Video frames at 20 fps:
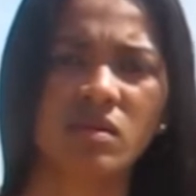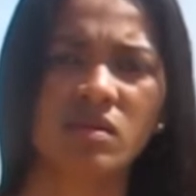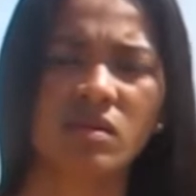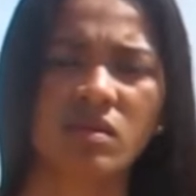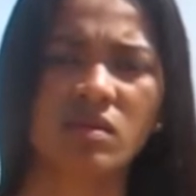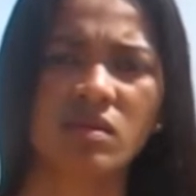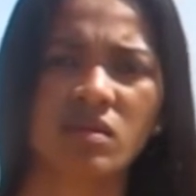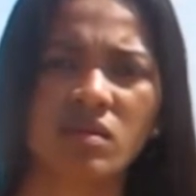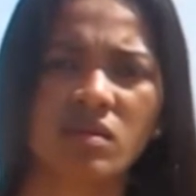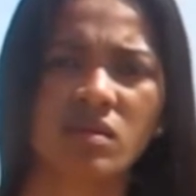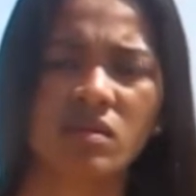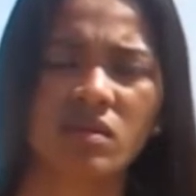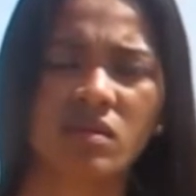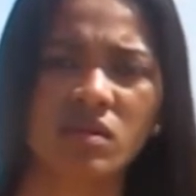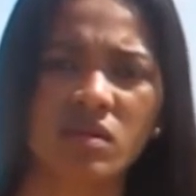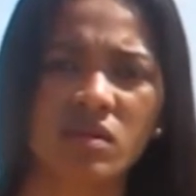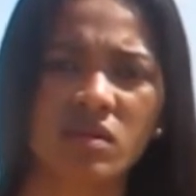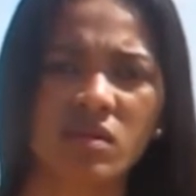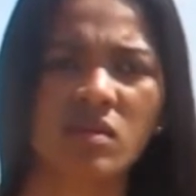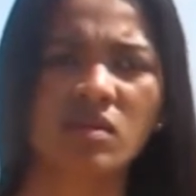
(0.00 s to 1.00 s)

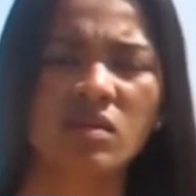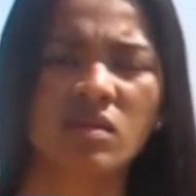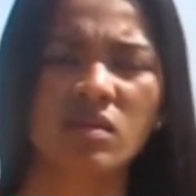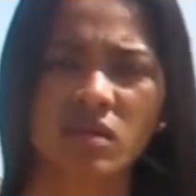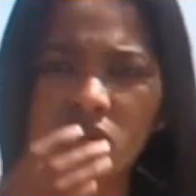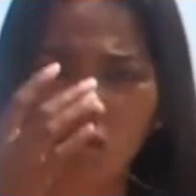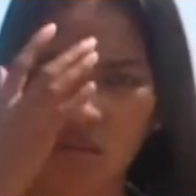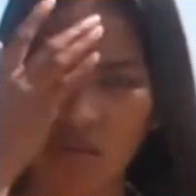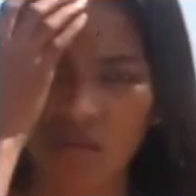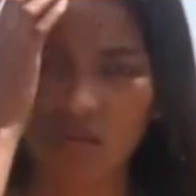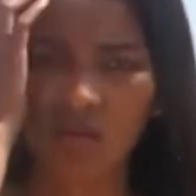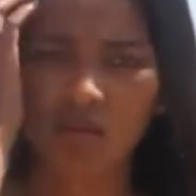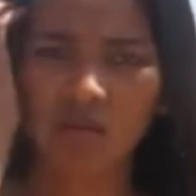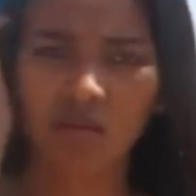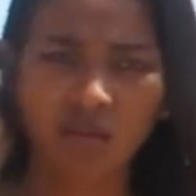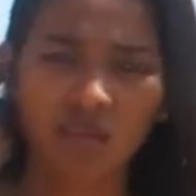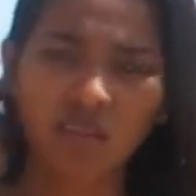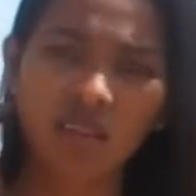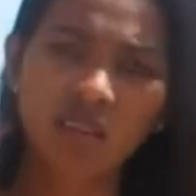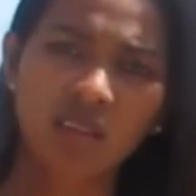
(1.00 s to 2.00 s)

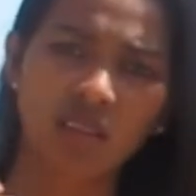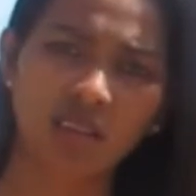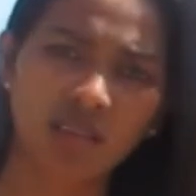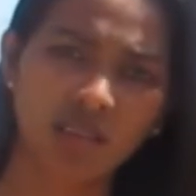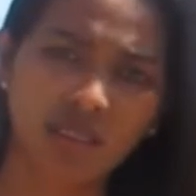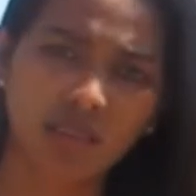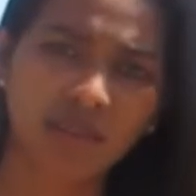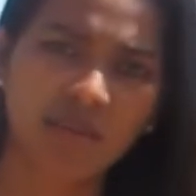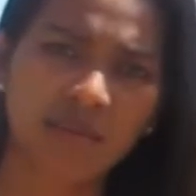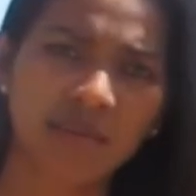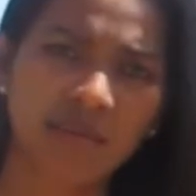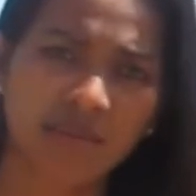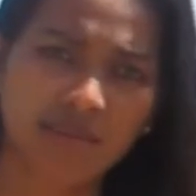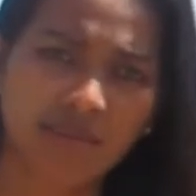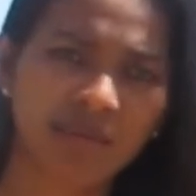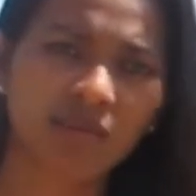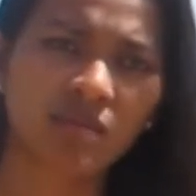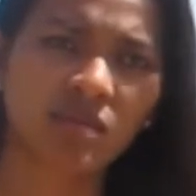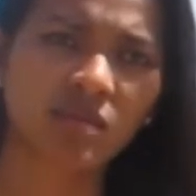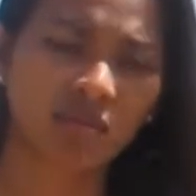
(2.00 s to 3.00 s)

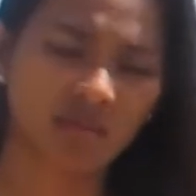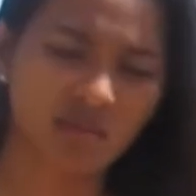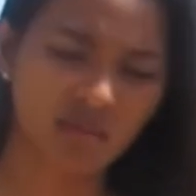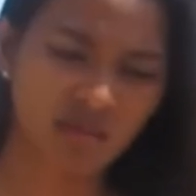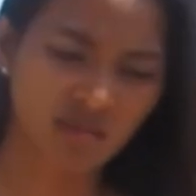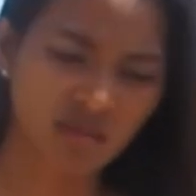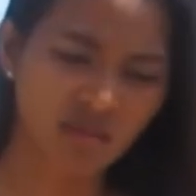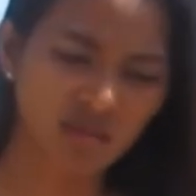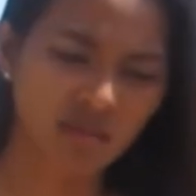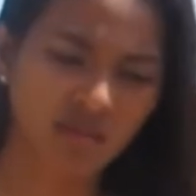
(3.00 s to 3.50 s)
This person isn't speaking.